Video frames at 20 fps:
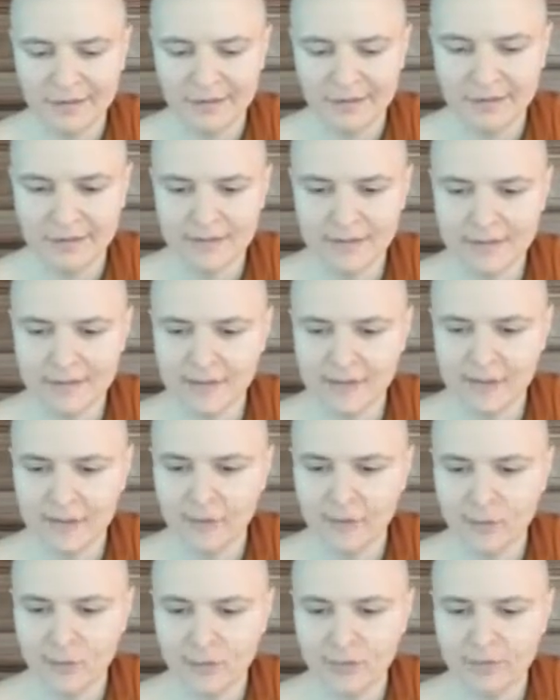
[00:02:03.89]
since
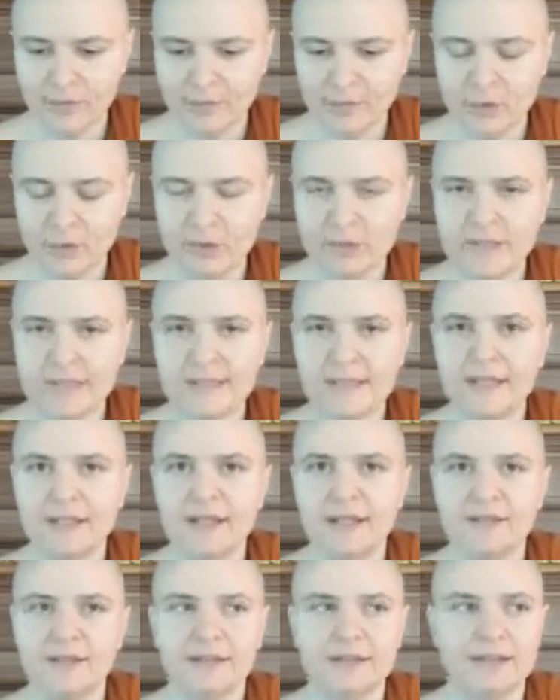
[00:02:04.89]
I'm
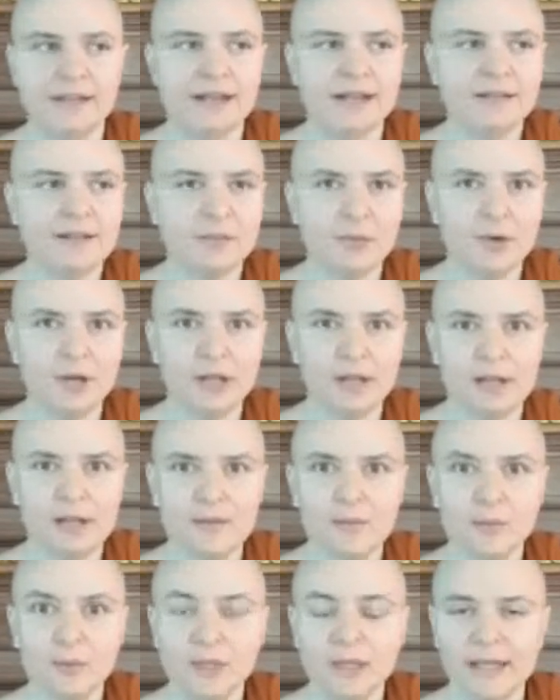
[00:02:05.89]
translating the Therigatha, I'm
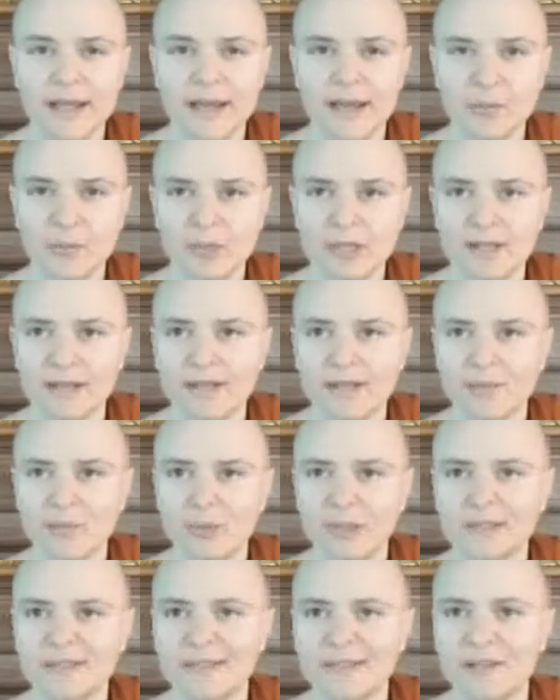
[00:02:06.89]
really happy that I
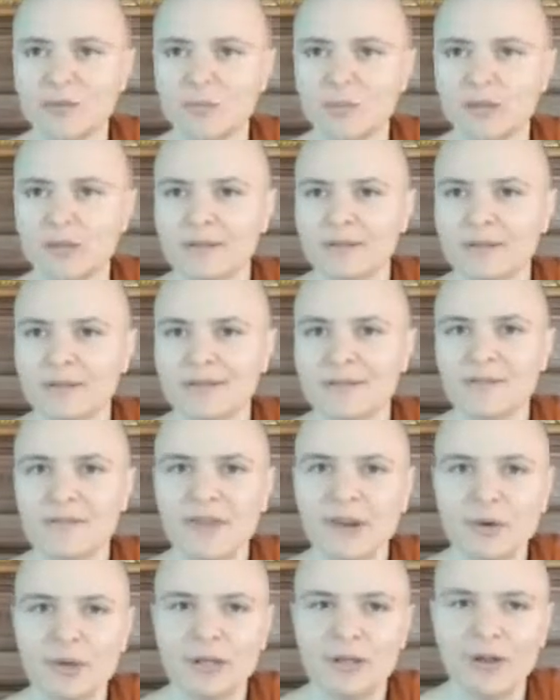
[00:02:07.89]
picked it up, because it's a
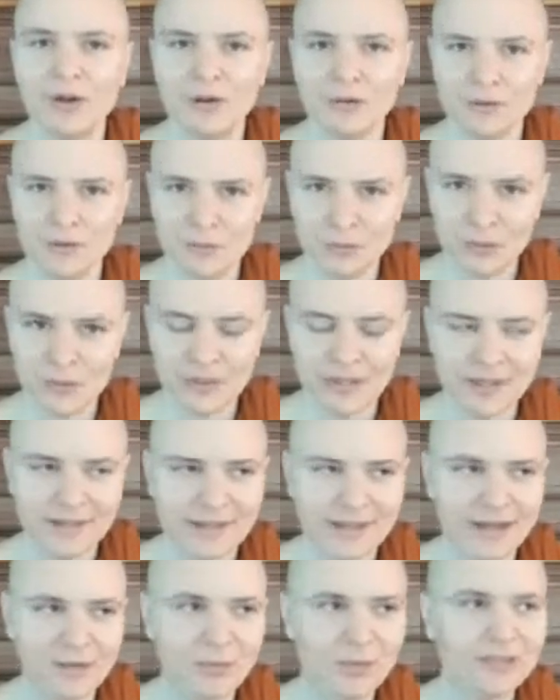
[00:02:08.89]
very long sutta
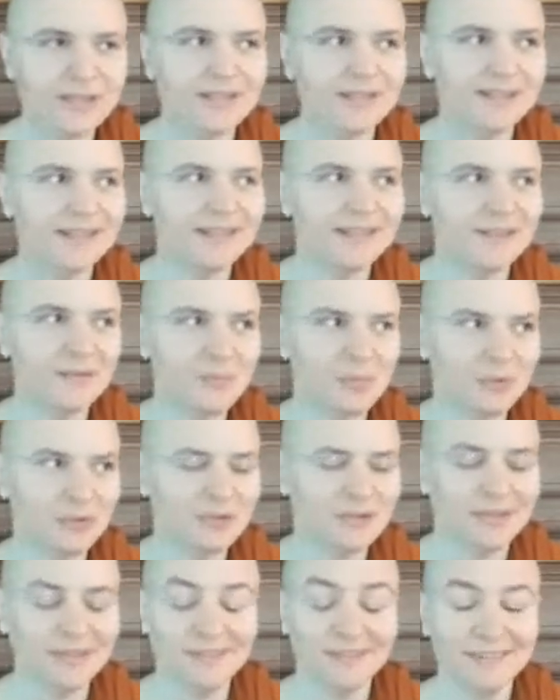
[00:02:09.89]
that I really needed
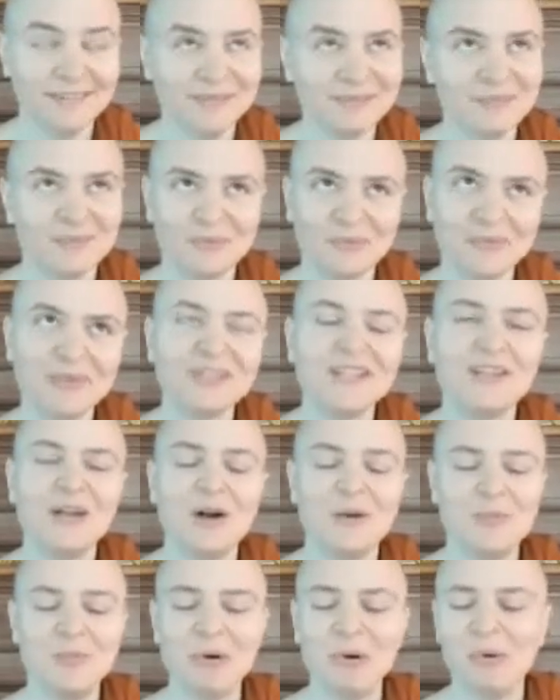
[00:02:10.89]
really
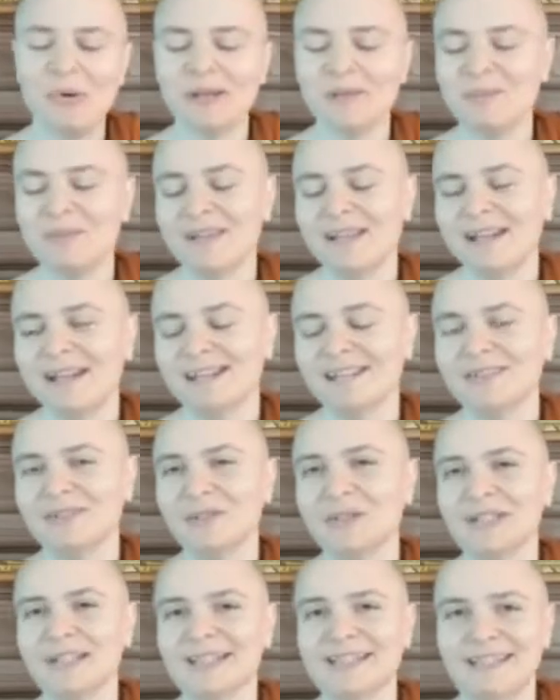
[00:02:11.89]
long poem that I
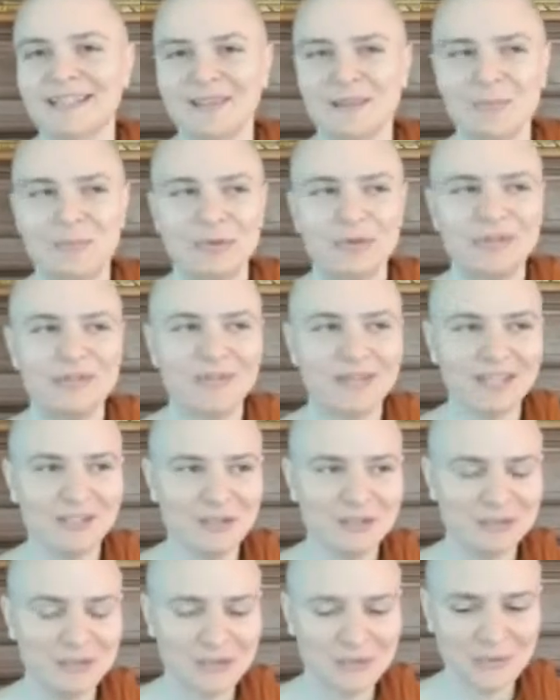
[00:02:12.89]
really needed the
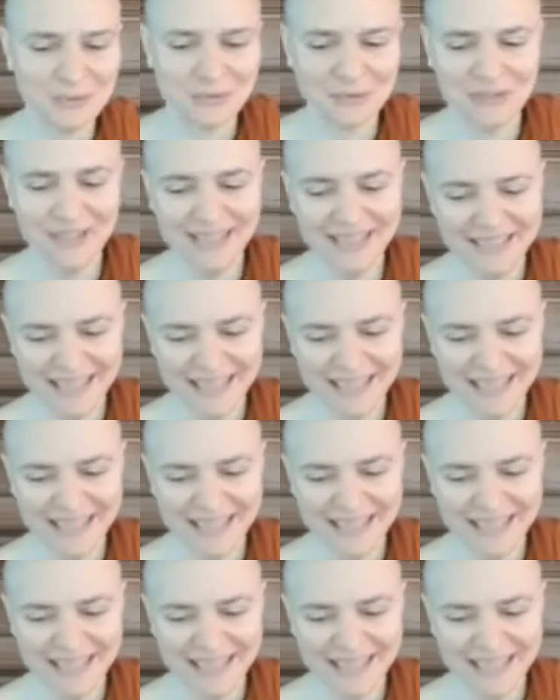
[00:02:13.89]
motivation to